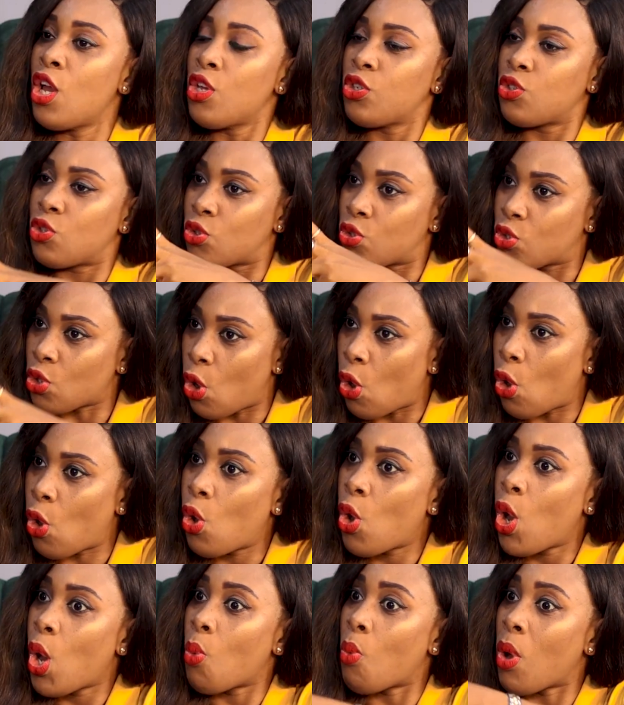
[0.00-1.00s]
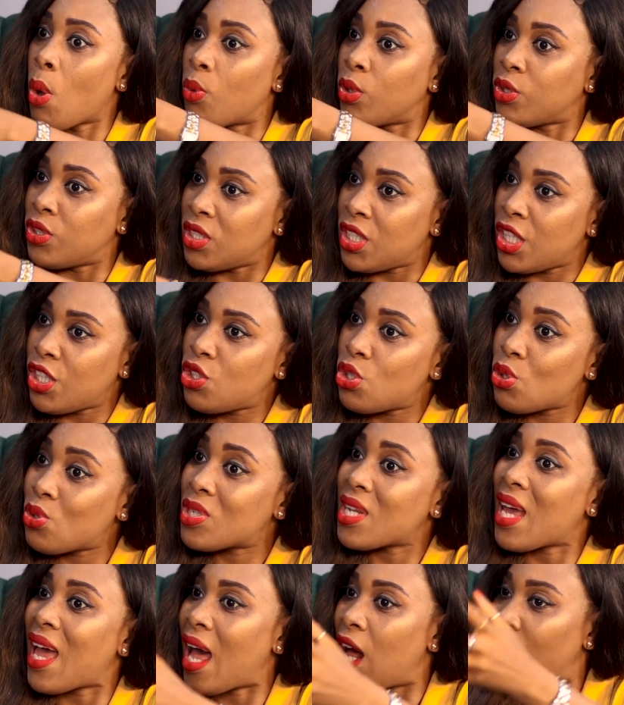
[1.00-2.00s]
so we would need you
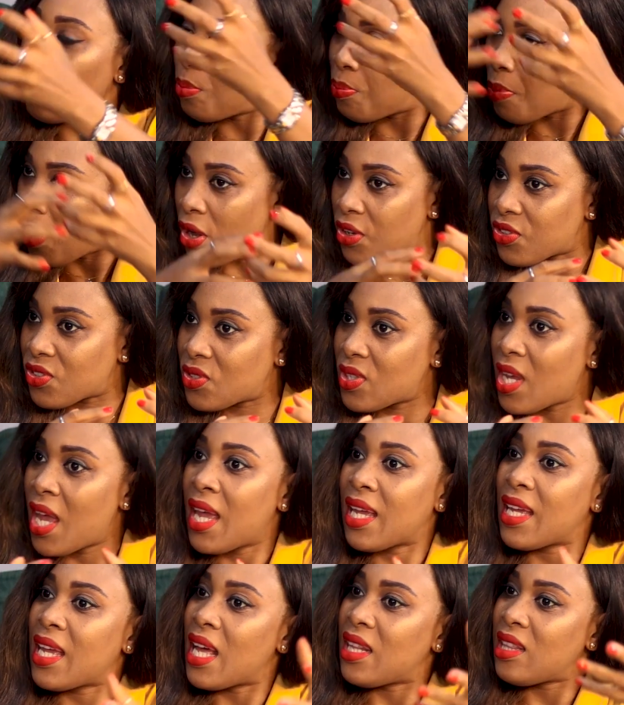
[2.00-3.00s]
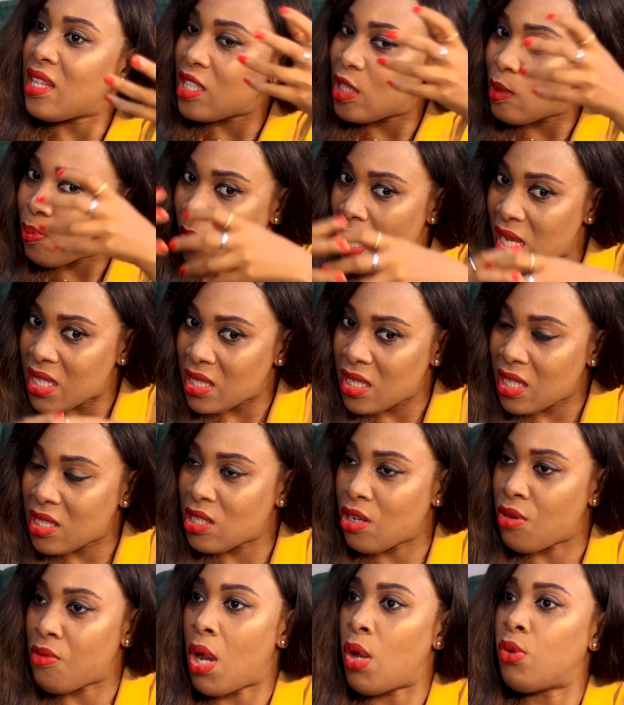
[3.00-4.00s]
to help us get these
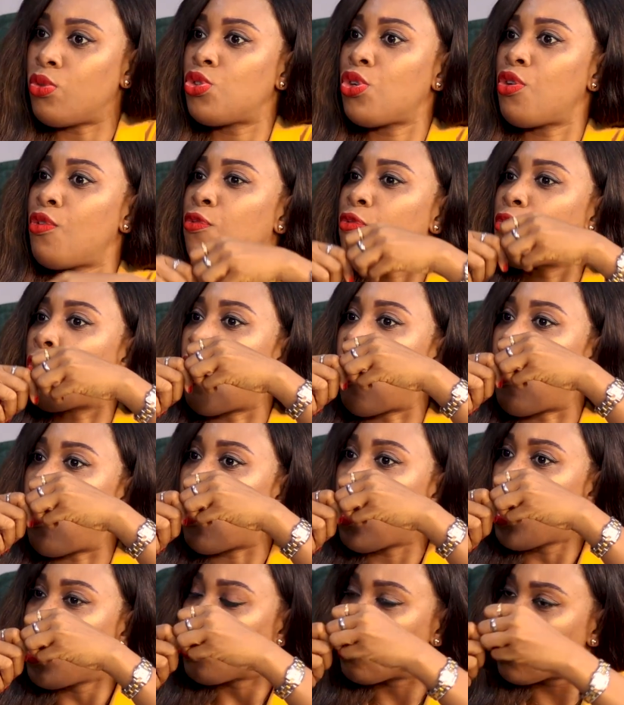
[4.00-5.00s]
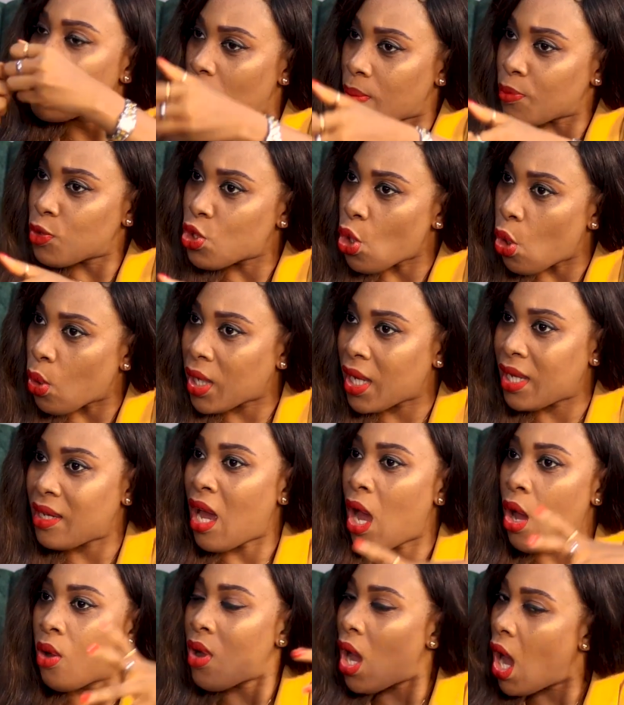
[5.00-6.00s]
plastics around you for some token.
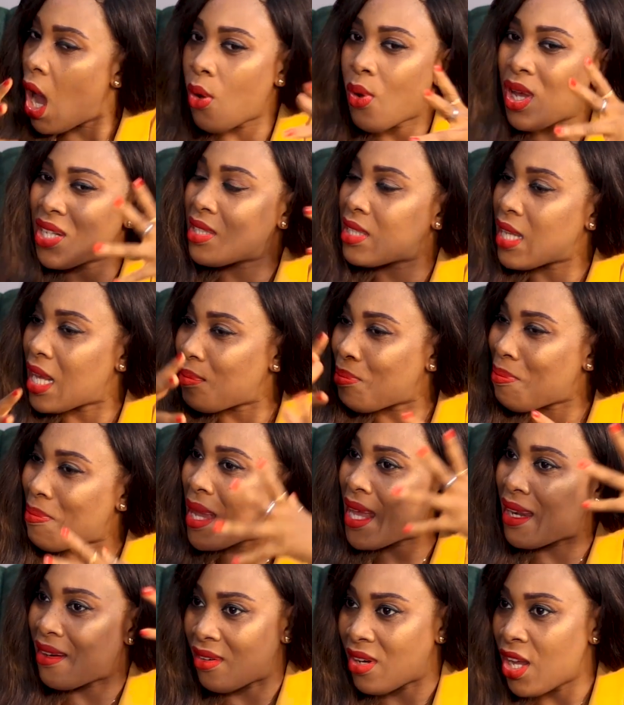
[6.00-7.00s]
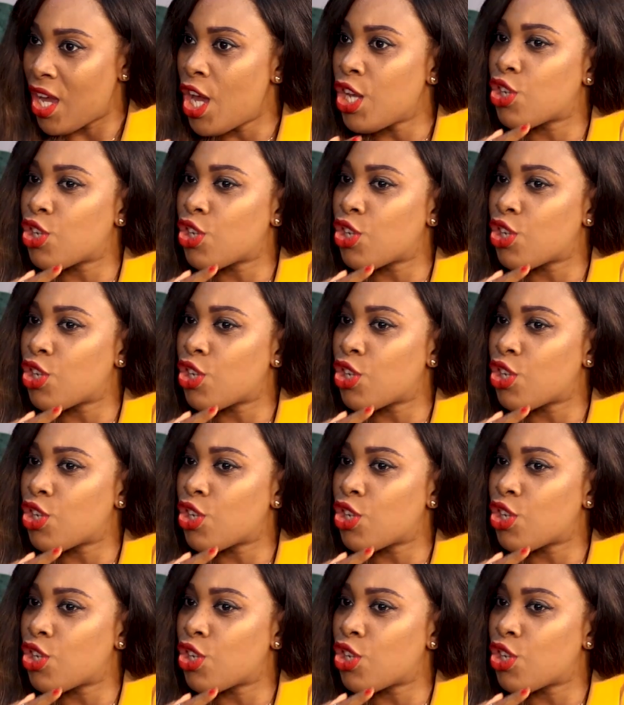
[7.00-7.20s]
How has that been?